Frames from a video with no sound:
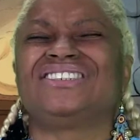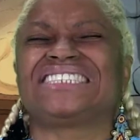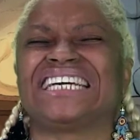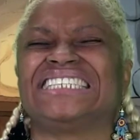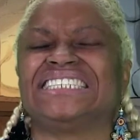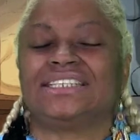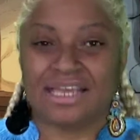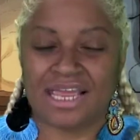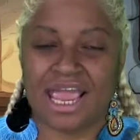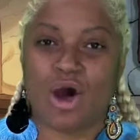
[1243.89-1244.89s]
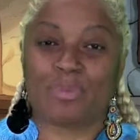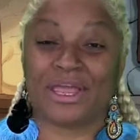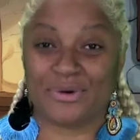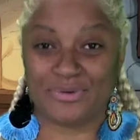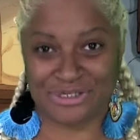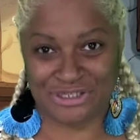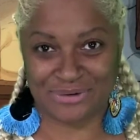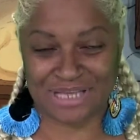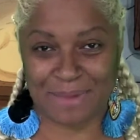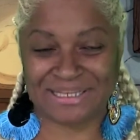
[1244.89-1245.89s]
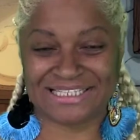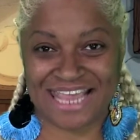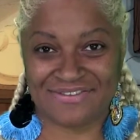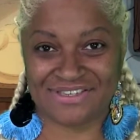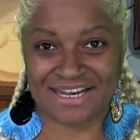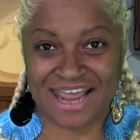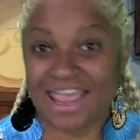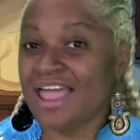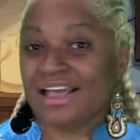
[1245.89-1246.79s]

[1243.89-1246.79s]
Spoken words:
tight and hope that Una shows up and saves the day.